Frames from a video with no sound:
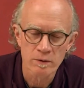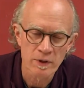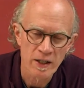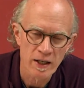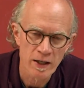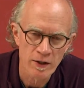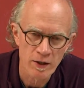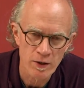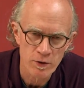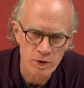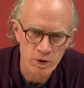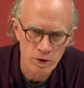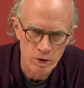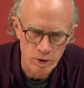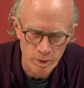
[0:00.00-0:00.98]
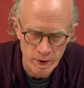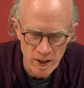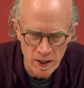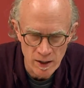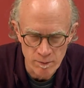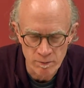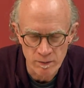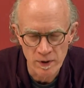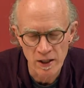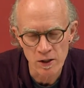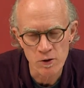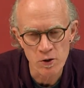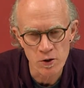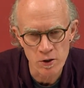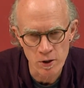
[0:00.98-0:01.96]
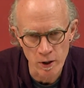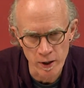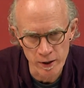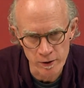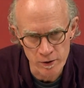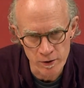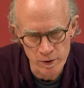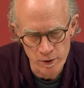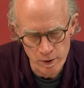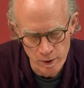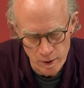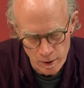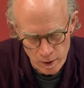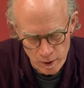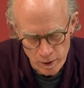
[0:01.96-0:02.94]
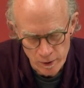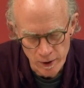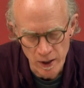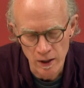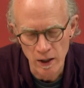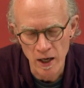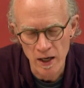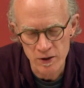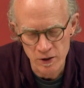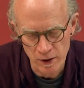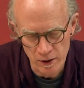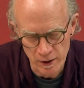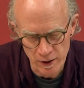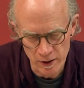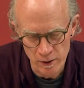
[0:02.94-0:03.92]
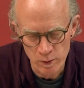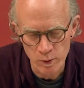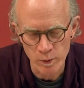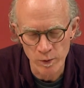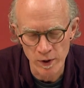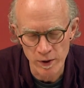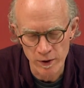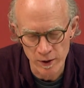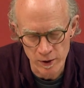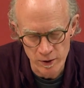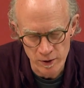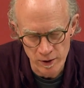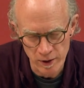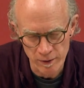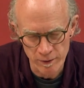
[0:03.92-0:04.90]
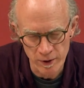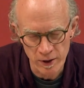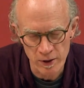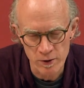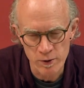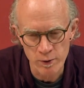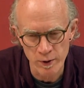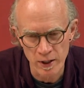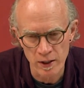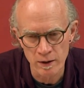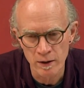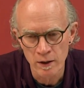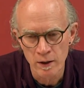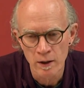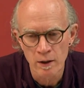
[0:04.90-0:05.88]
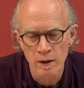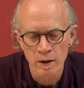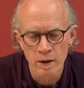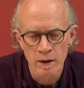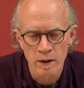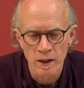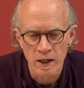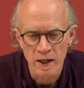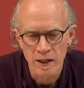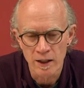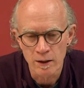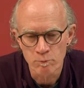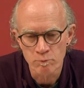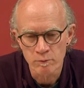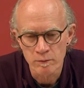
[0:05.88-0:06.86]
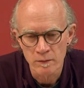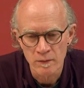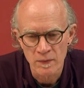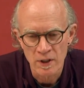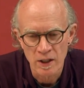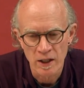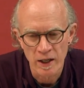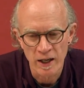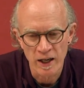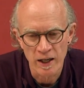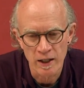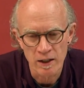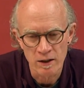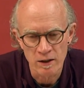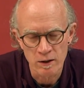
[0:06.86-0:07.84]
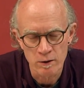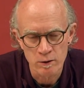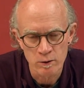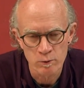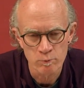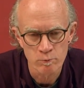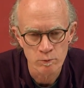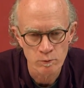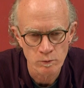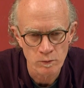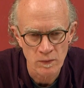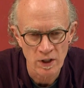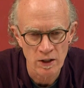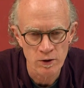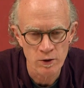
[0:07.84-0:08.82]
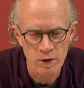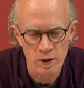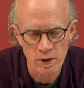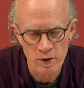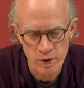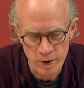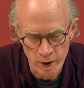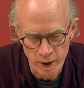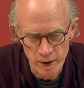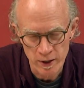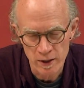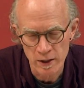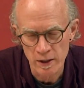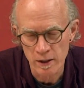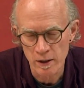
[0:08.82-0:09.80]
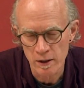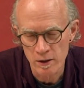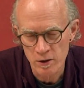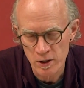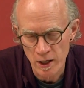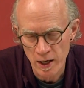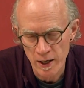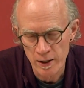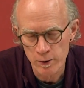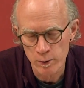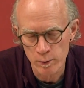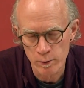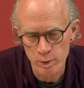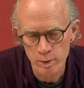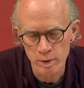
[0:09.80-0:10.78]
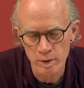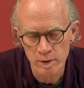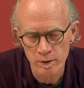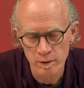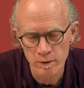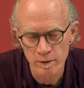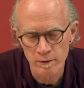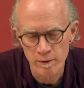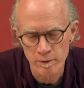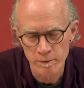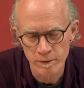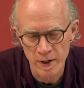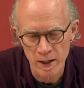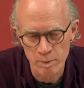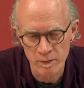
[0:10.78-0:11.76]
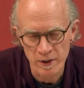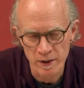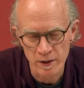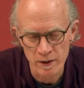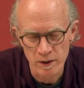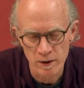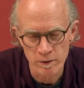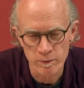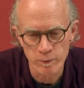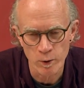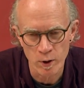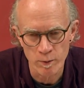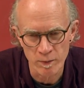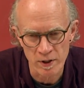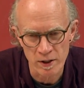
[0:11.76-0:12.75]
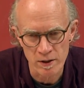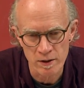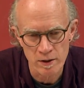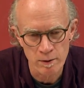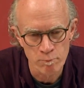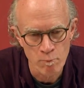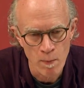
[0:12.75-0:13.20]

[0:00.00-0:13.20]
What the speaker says: in this dream, it starts chronologically with this liver constraint. And she started in the Chai-Hu family of formulas,